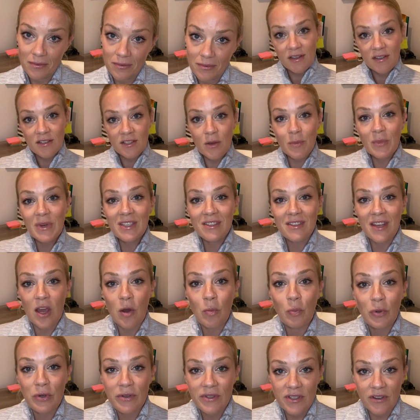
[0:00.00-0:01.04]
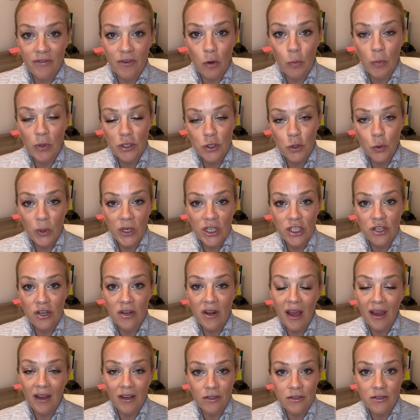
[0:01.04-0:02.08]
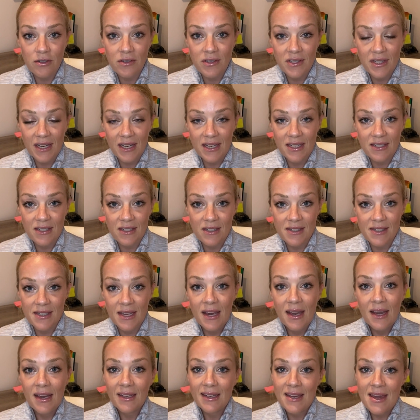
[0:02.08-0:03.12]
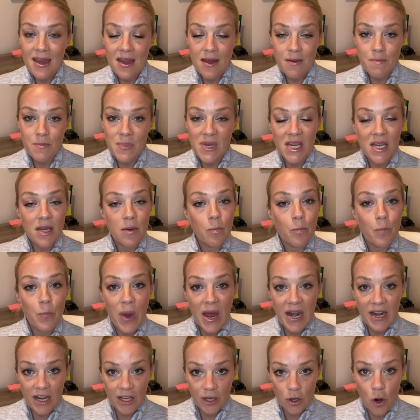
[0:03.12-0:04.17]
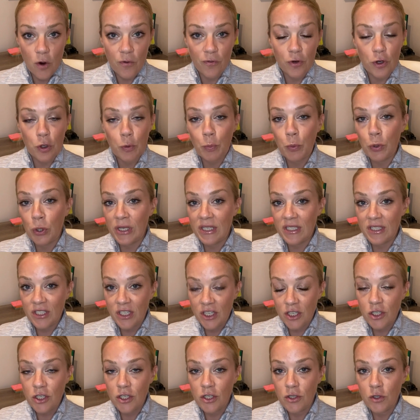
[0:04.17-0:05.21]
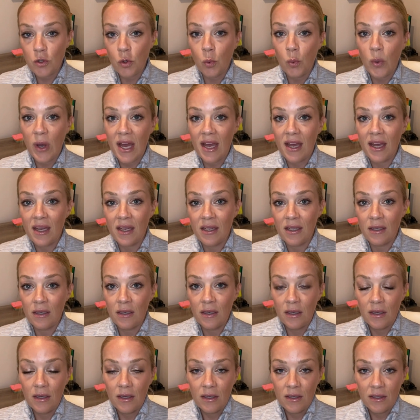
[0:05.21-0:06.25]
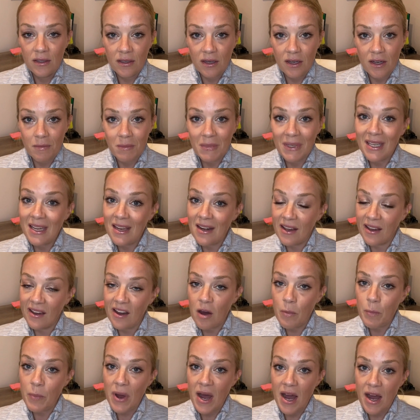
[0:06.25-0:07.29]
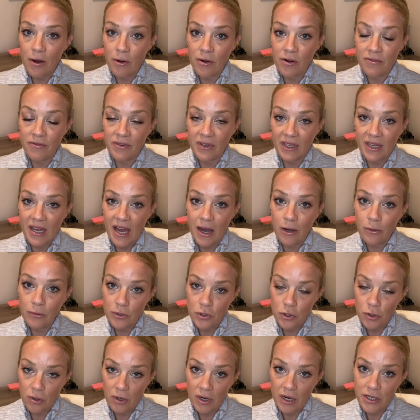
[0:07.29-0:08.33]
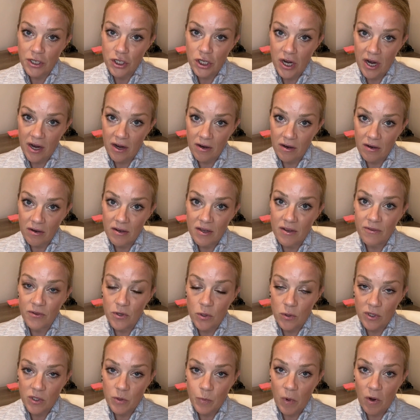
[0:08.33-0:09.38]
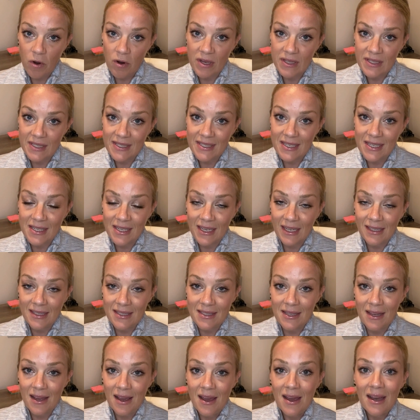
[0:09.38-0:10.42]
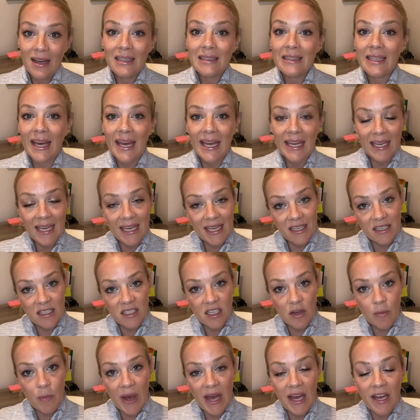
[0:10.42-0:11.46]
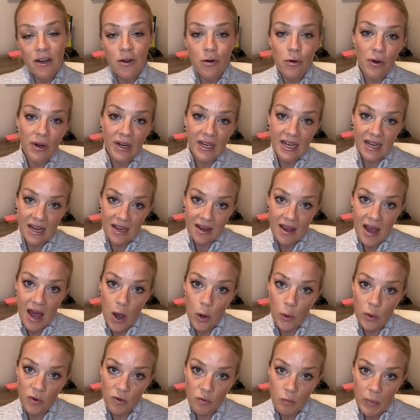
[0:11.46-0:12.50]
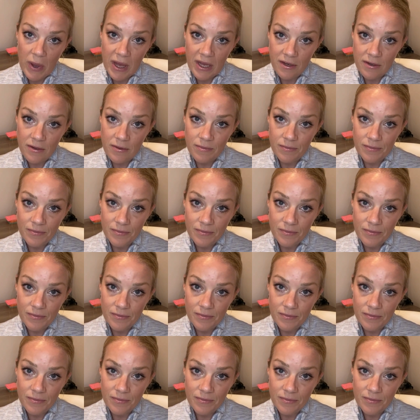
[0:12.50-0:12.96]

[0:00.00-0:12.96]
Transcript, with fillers: Some examples of habituation exercises can be bending over to put dishes away, um, getting up out of a couch or a chair if you experience dizziness, laying into bed or getting out of bed,